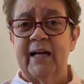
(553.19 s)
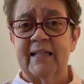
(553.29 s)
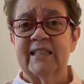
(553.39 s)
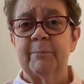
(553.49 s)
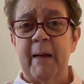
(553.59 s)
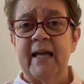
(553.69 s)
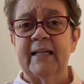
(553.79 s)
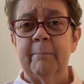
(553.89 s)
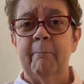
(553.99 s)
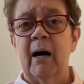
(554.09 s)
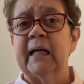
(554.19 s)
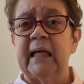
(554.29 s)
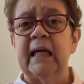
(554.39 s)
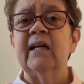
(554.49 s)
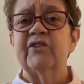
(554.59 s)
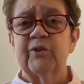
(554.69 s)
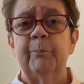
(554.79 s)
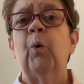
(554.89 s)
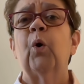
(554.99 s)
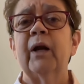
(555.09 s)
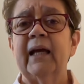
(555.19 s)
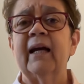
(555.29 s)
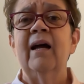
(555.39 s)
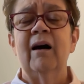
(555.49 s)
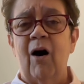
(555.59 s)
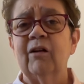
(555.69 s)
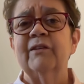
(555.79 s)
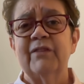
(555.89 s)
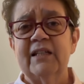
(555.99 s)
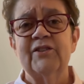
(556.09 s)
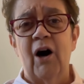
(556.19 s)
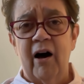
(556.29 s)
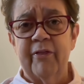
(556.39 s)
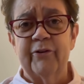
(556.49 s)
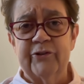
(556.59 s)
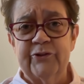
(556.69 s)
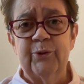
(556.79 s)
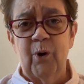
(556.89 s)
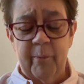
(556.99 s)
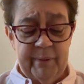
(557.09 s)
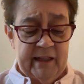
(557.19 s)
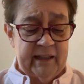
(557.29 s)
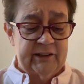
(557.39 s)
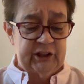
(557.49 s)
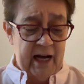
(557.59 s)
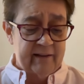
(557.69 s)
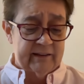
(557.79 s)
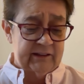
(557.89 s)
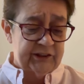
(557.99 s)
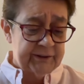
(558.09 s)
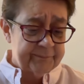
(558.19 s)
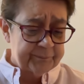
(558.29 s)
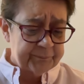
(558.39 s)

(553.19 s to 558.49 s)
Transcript: I'd spend money supporting all of these authors who are being challenged.